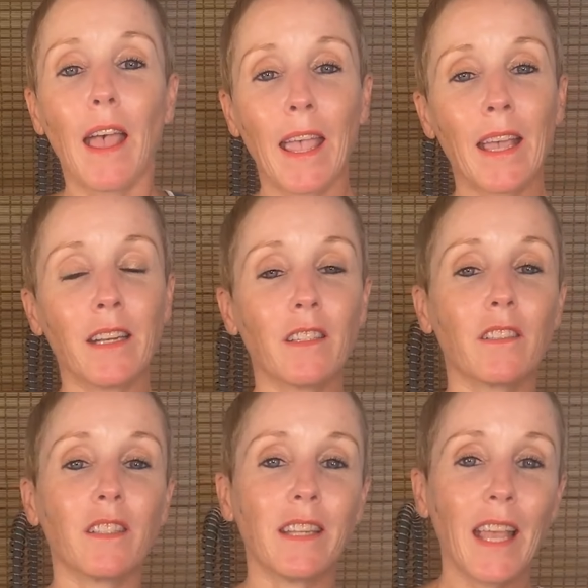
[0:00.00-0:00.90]
And
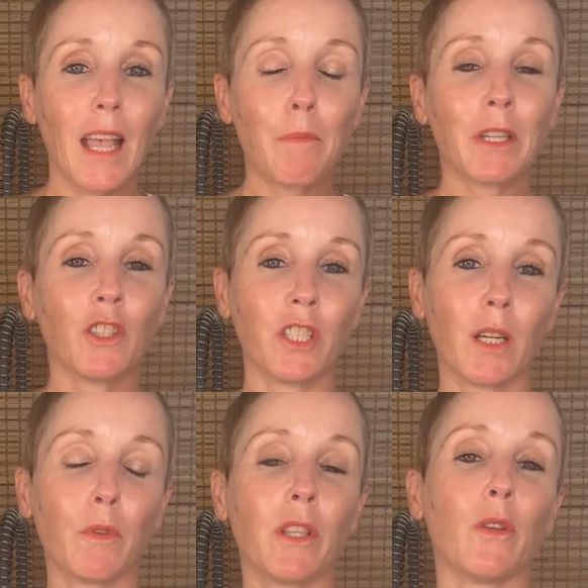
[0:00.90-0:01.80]
today I'm going to
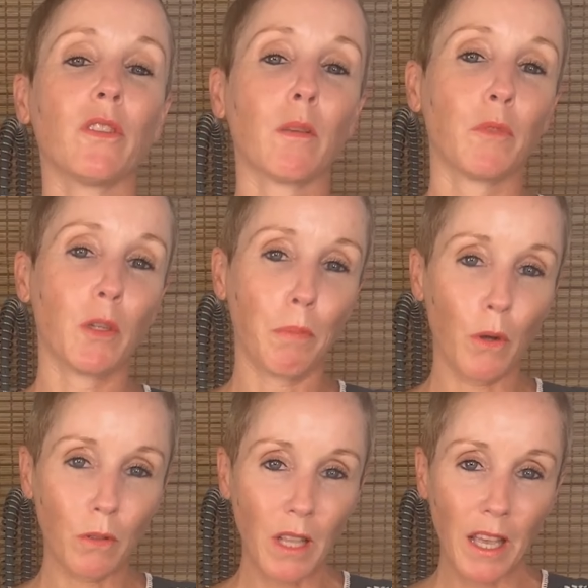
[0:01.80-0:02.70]
share with you some
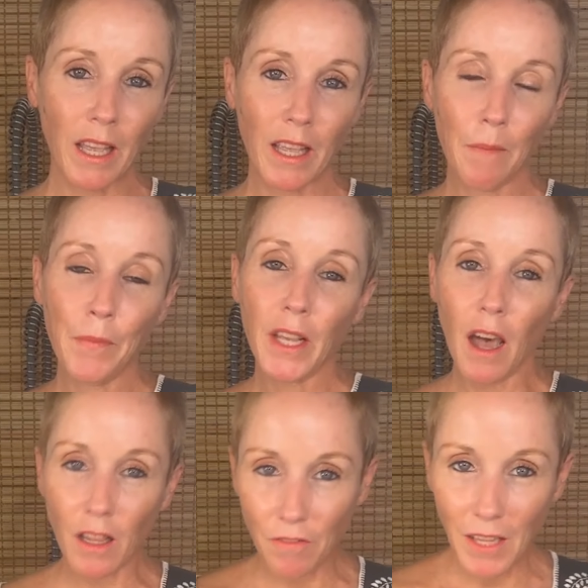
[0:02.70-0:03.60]
Chipotle
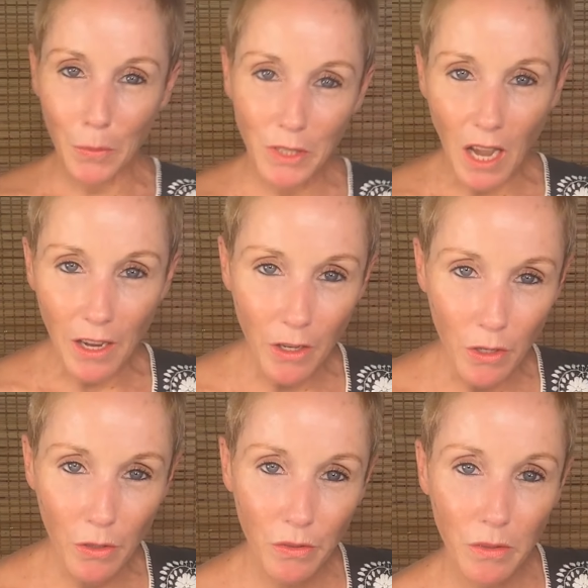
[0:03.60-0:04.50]
cauliflower
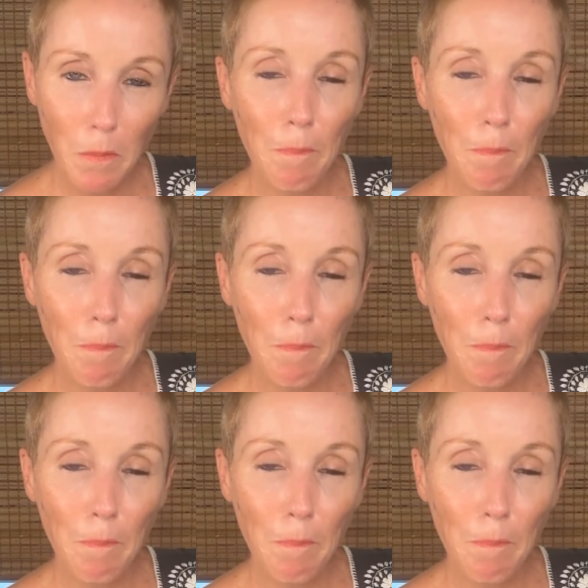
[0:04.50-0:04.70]
tacos.